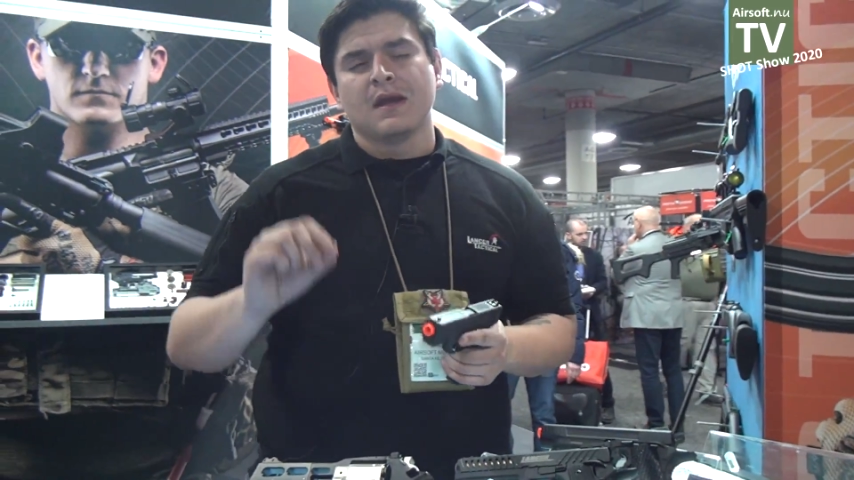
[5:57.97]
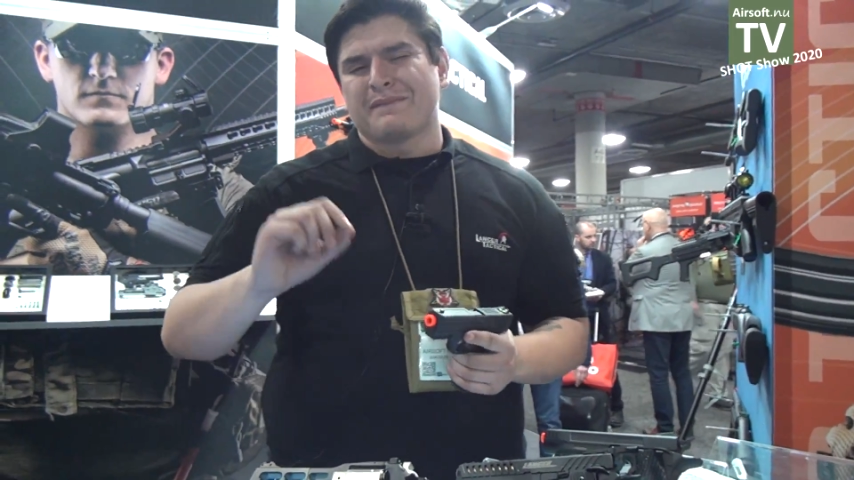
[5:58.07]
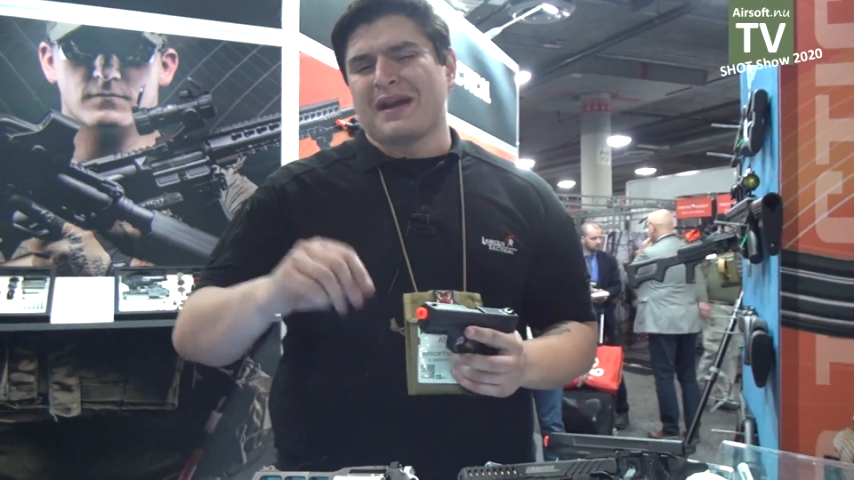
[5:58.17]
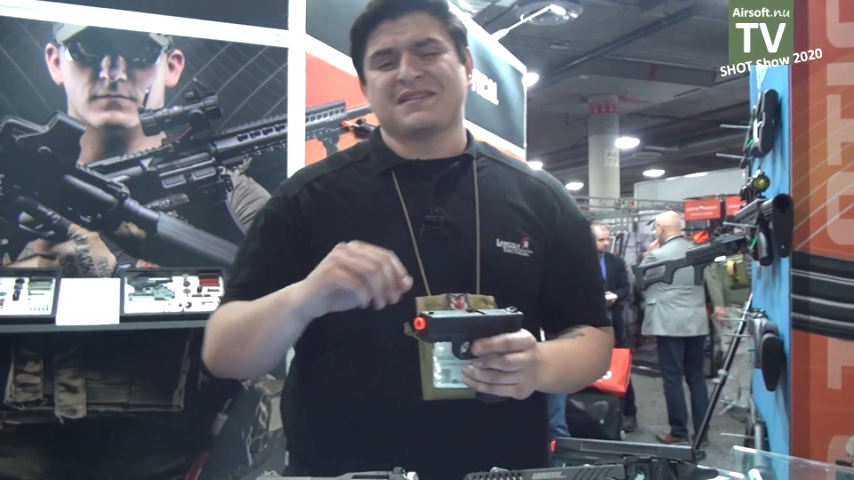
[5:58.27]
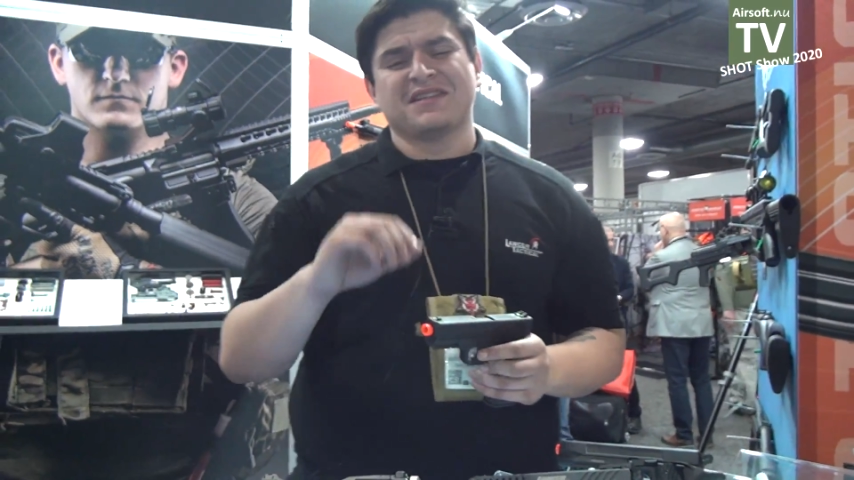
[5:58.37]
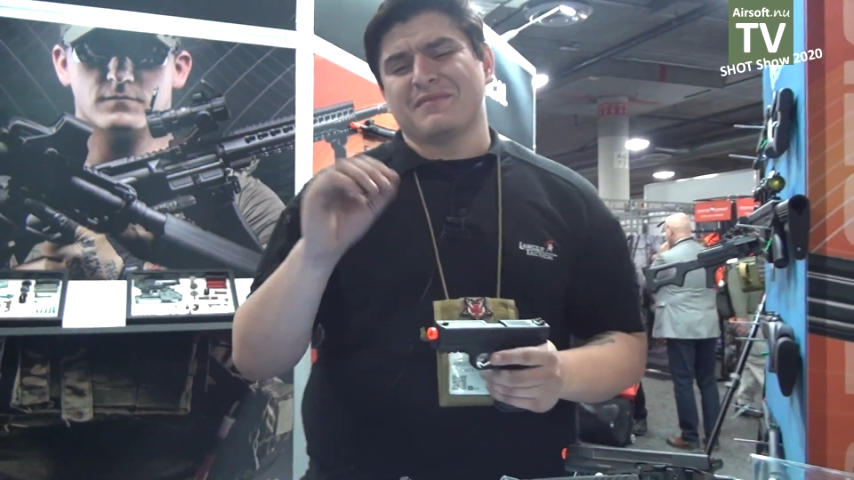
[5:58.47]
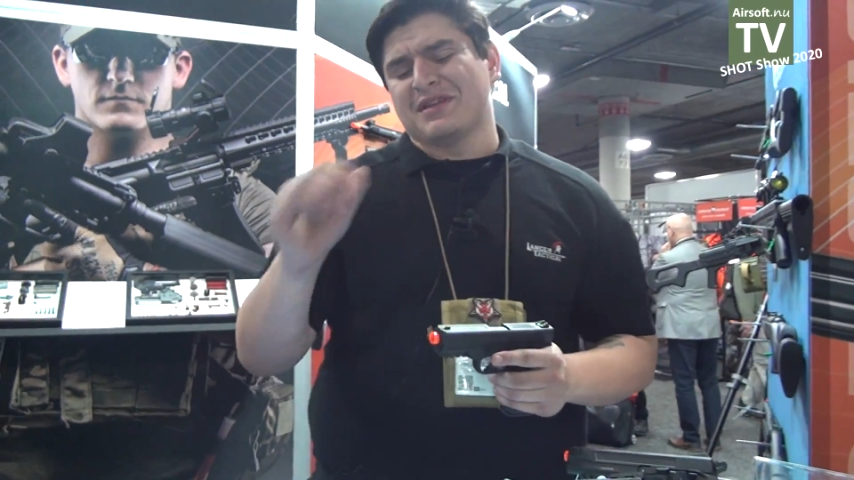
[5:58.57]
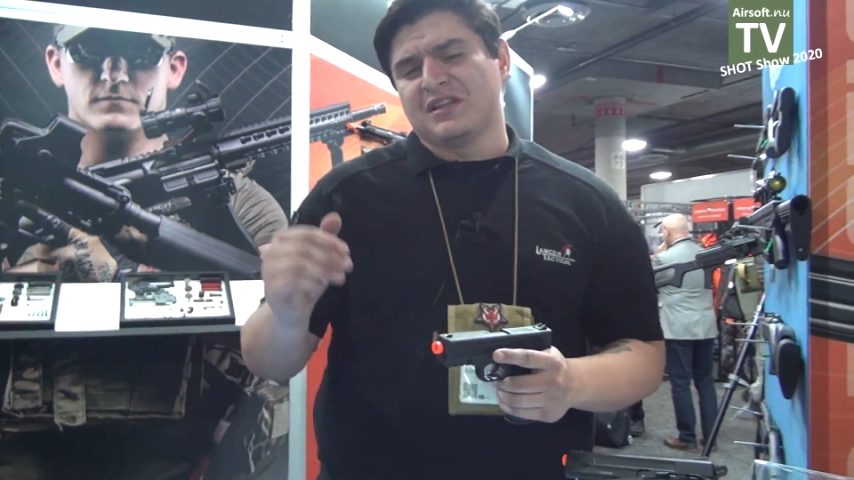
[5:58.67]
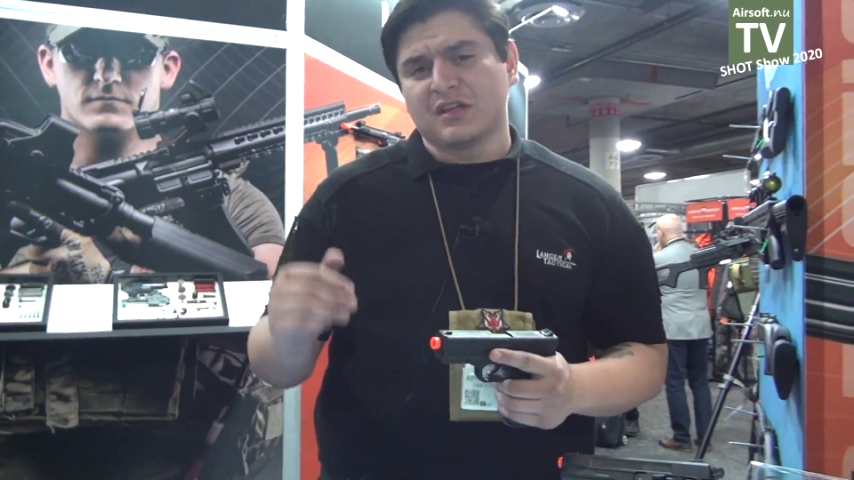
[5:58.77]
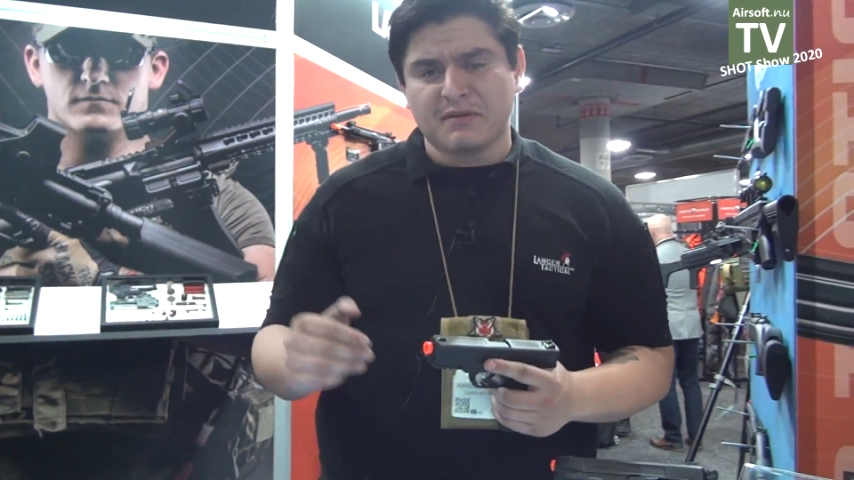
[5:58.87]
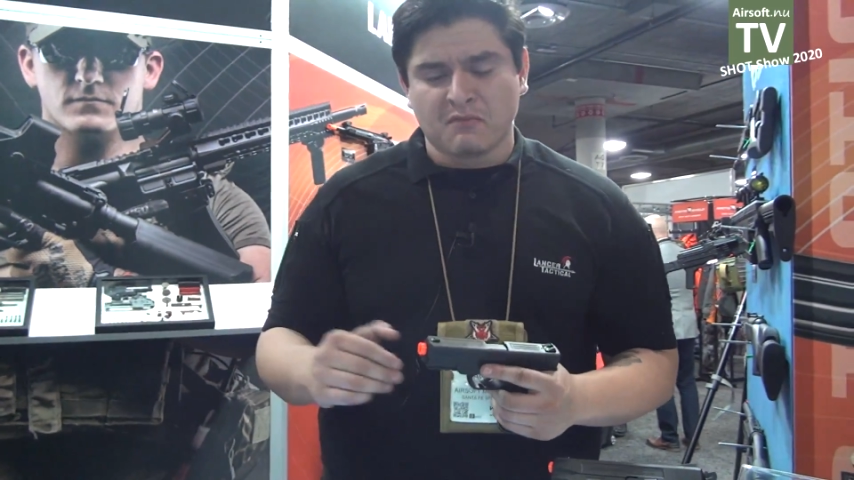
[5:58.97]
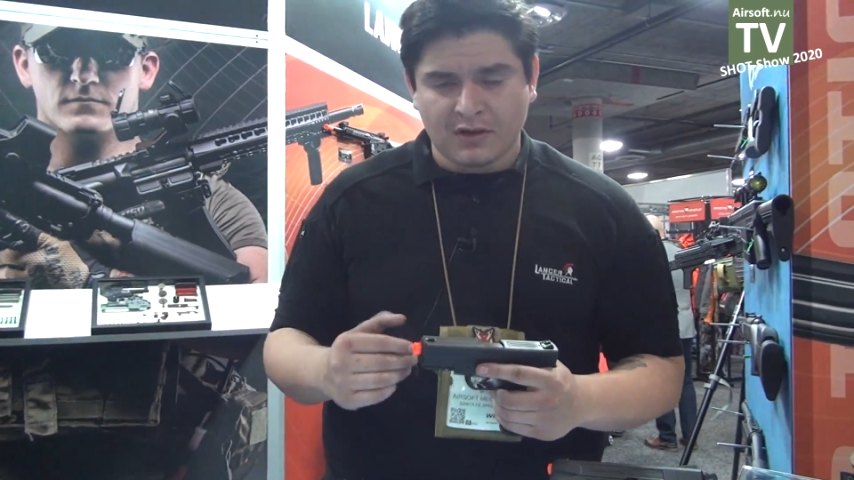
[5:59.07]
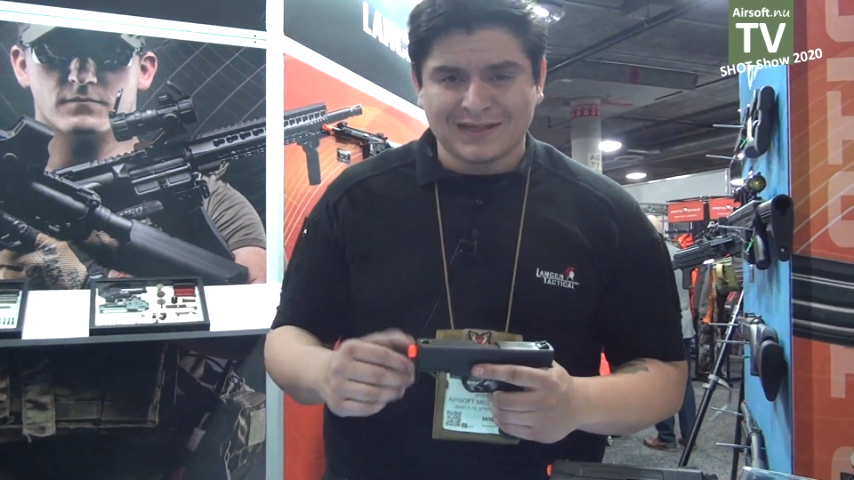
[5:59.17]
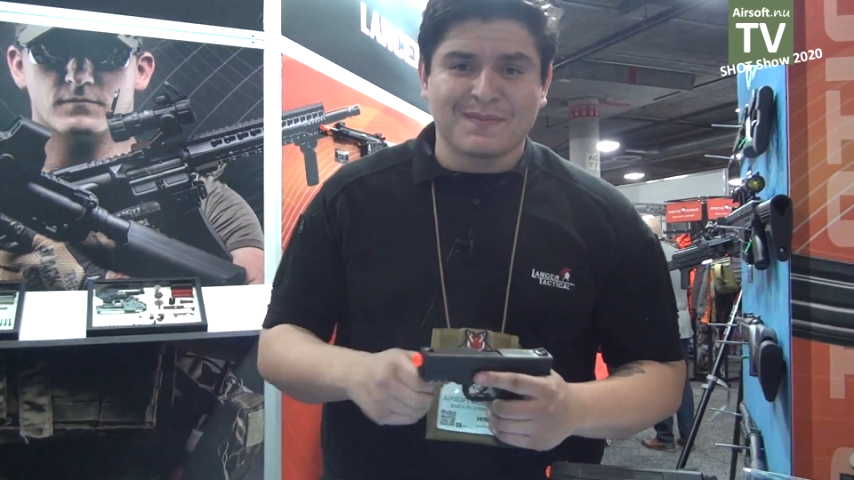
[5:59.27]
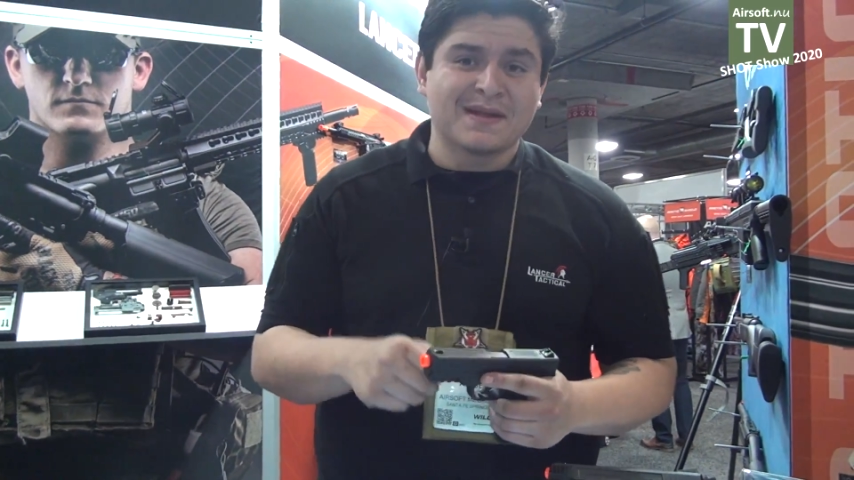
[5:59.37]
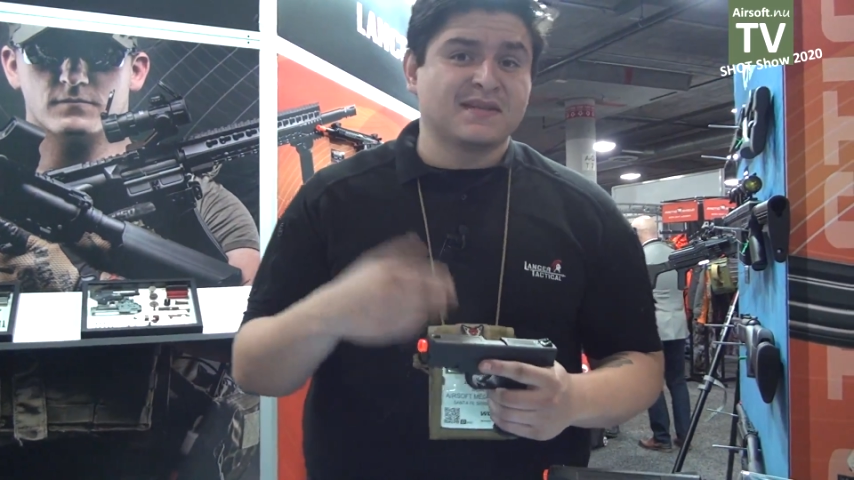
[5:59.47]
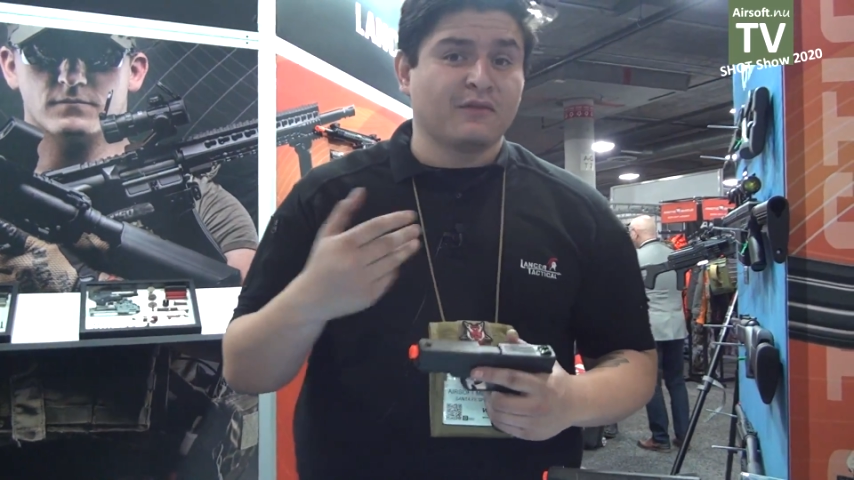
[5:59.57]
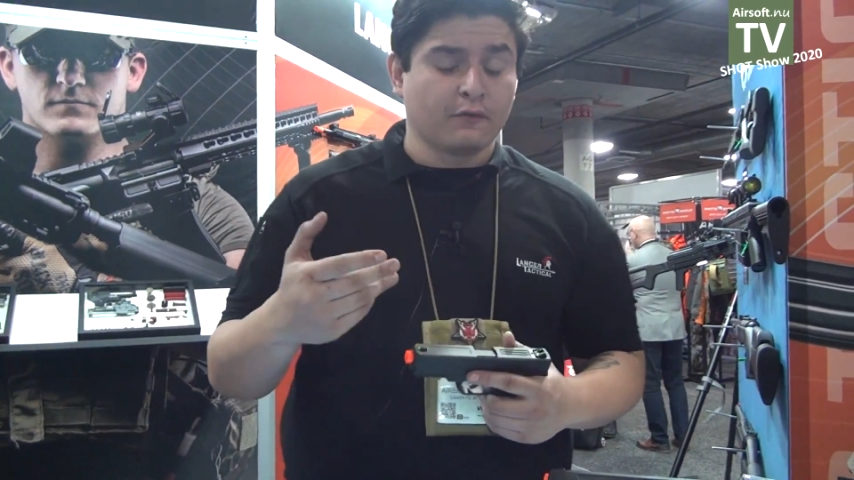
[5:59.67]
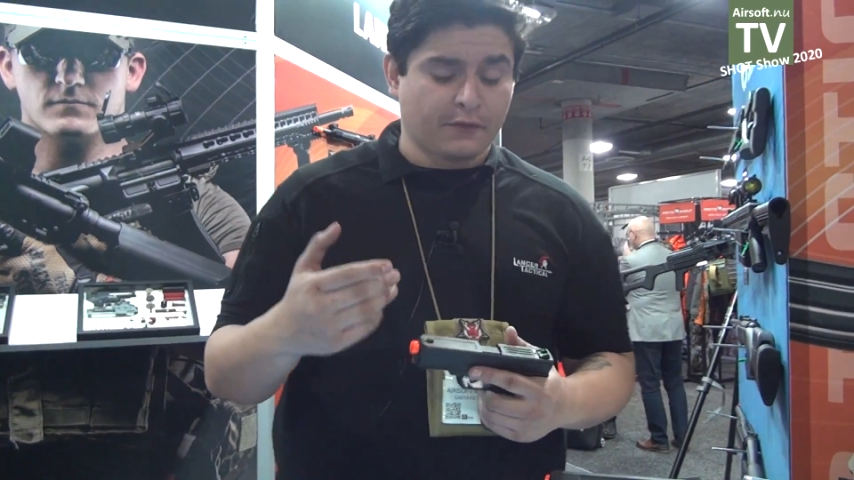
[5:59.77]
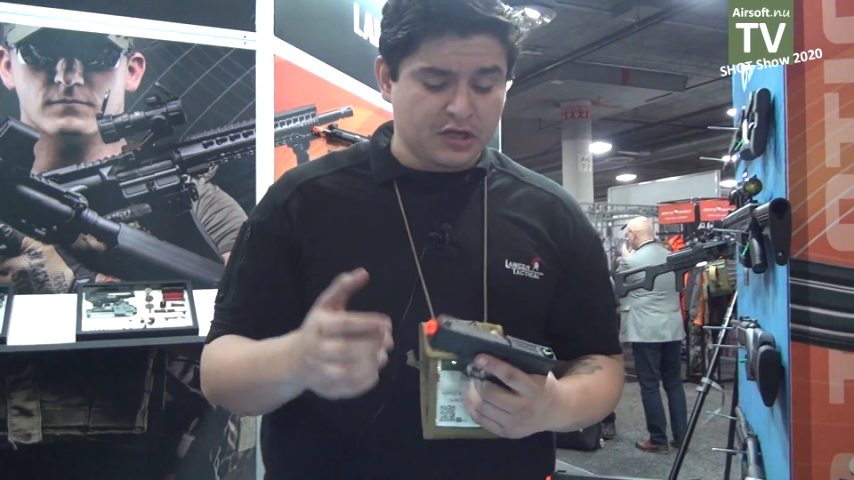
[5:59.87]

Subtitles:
Price is going to be a little bit more expensive over